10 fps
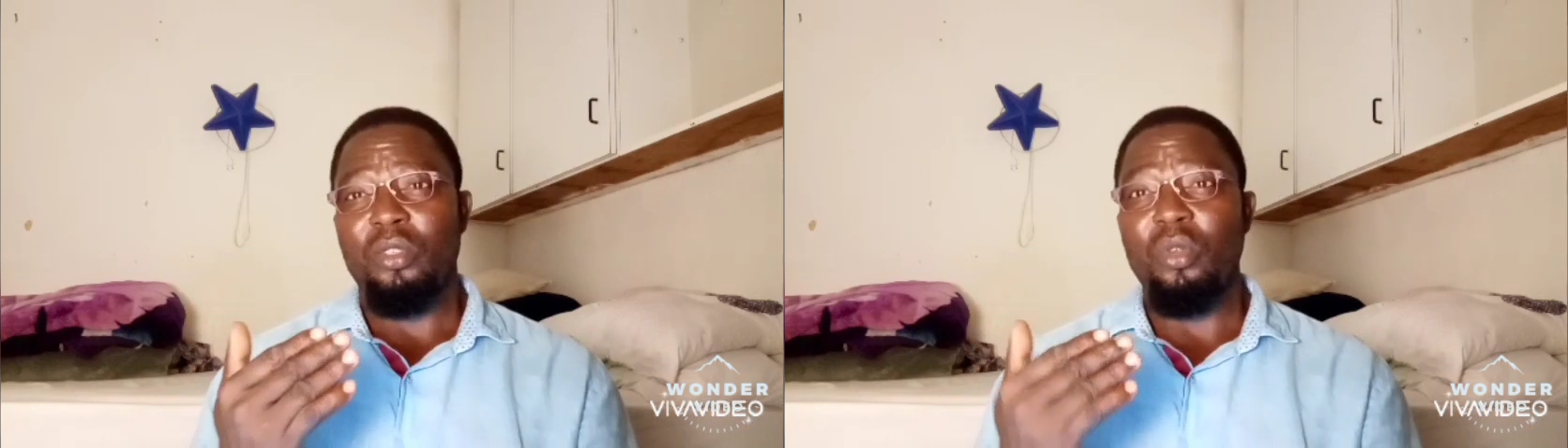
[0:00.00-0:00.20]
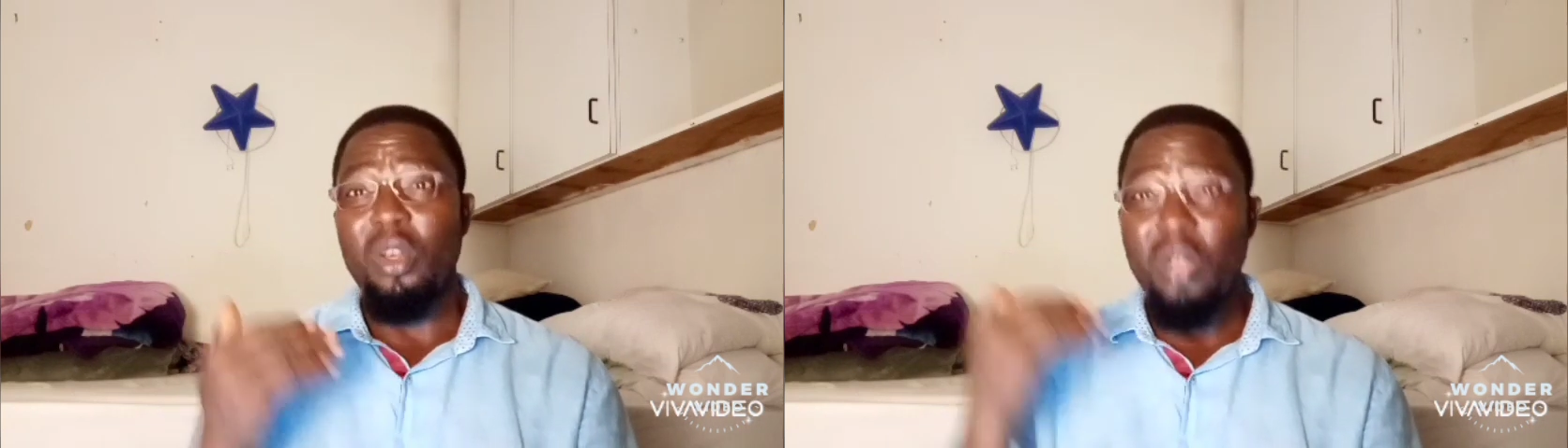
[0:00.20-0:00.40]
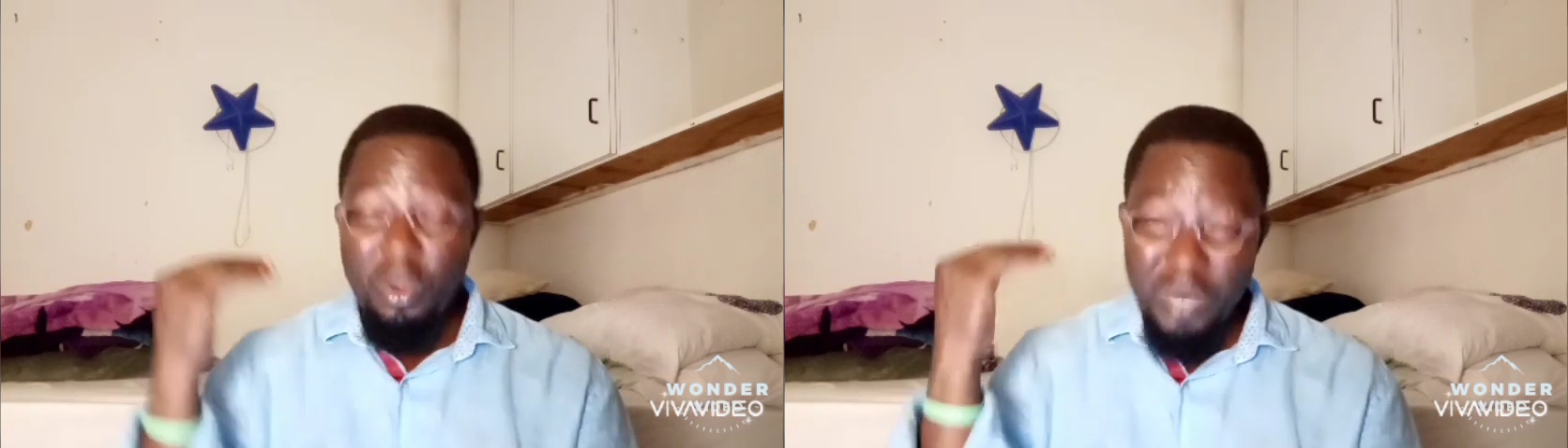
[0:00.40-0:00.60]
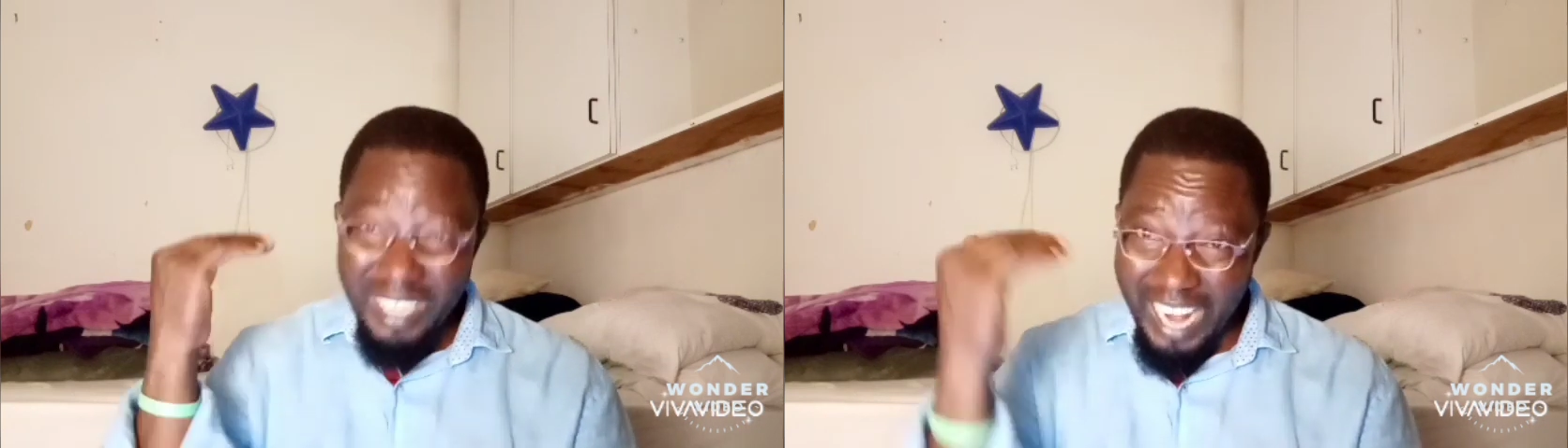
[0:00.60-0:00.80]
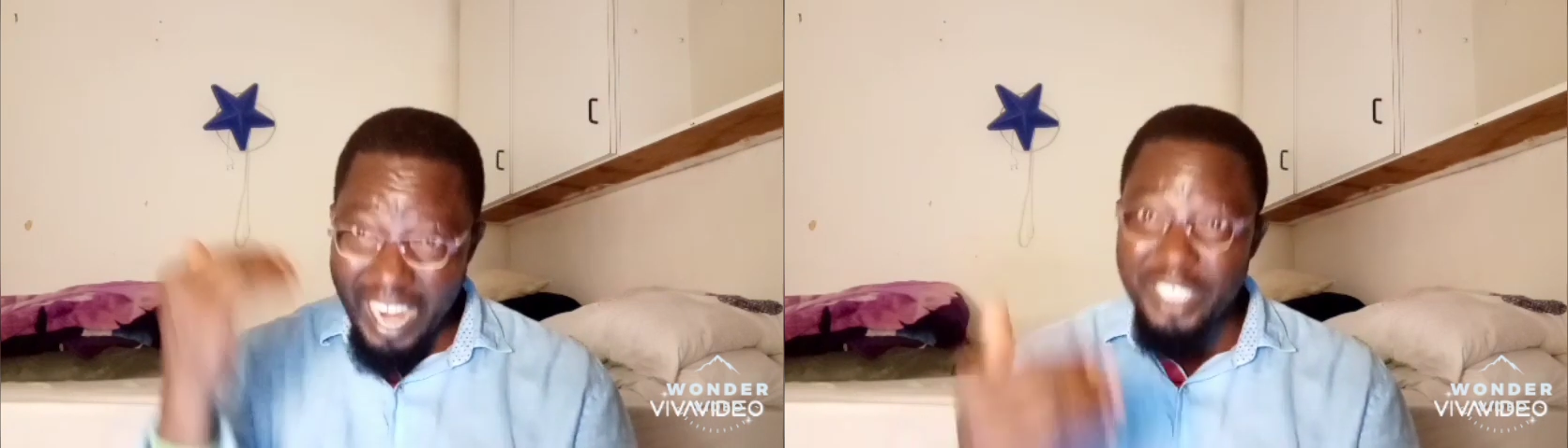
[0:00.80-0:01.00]
So a lawyer
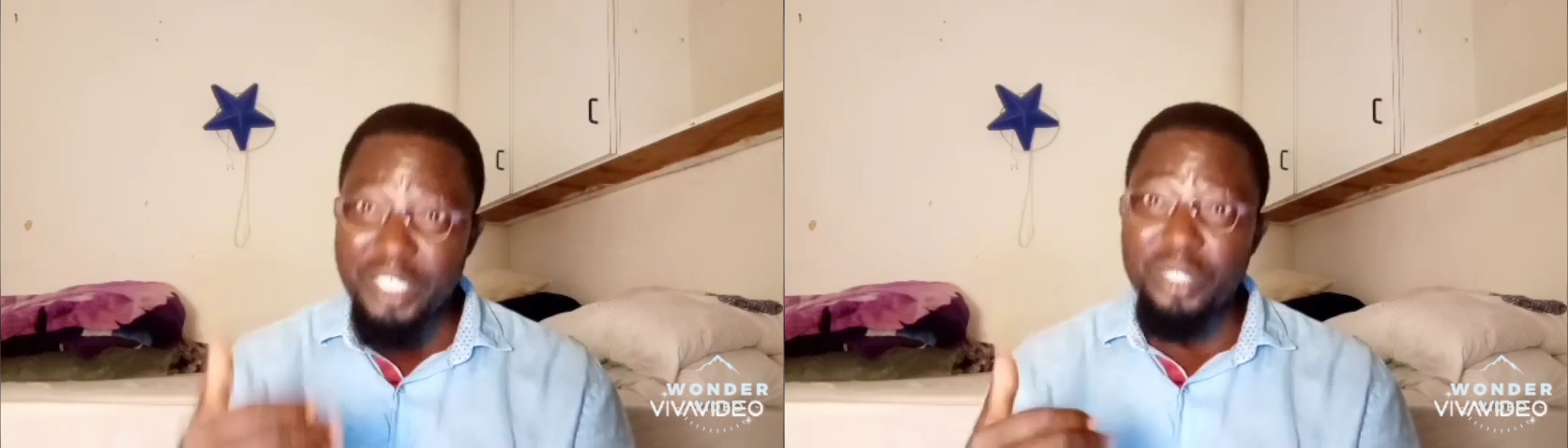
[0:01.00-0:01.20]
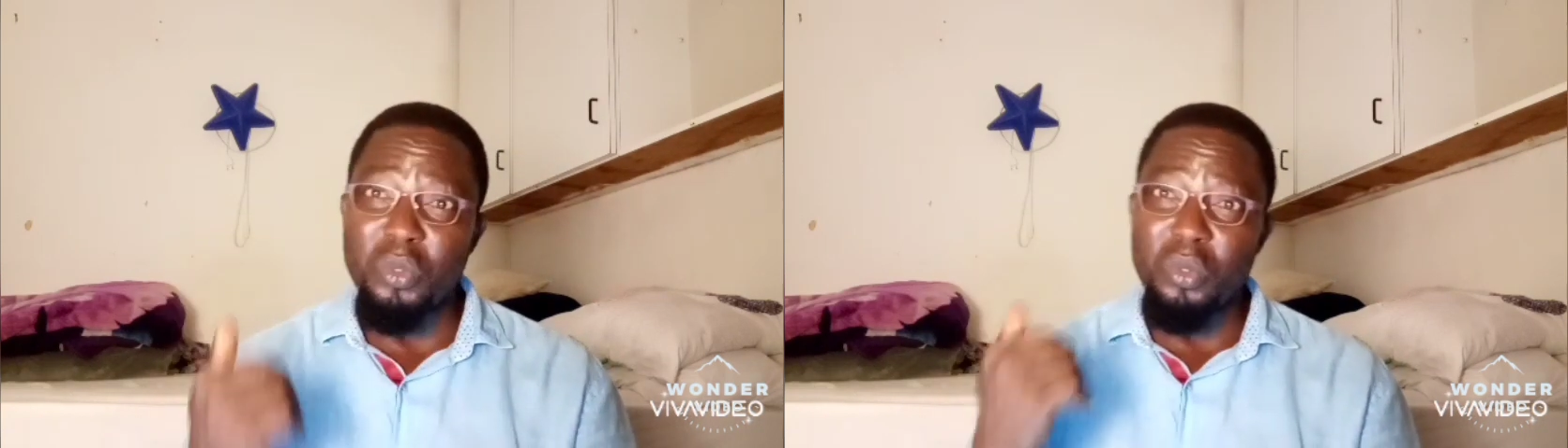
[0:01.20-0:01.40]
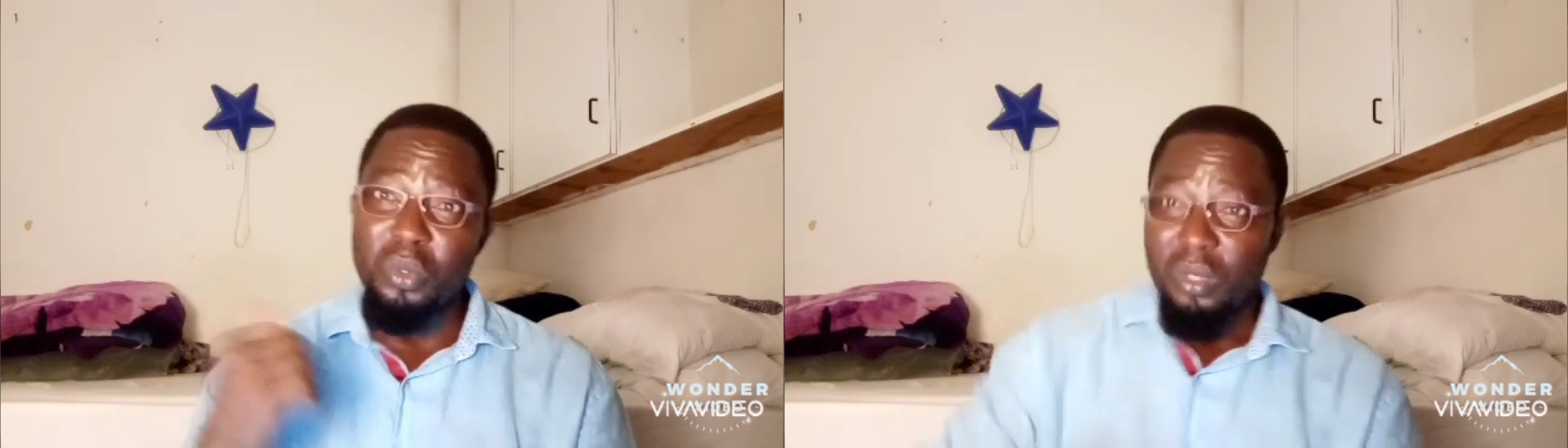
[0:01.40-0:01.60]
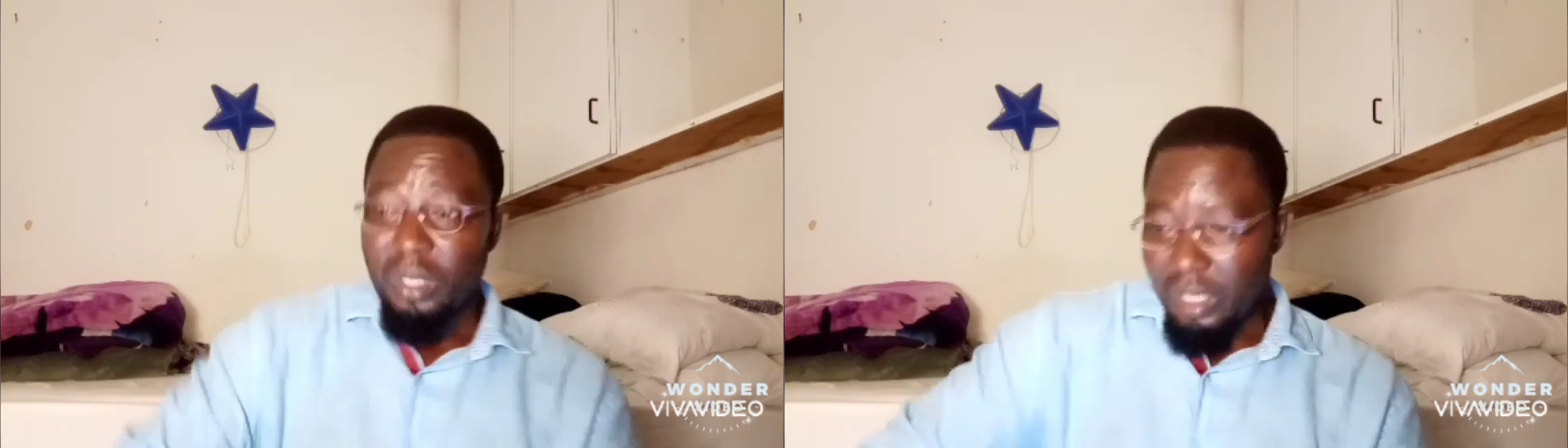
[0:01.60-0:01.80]
will guide you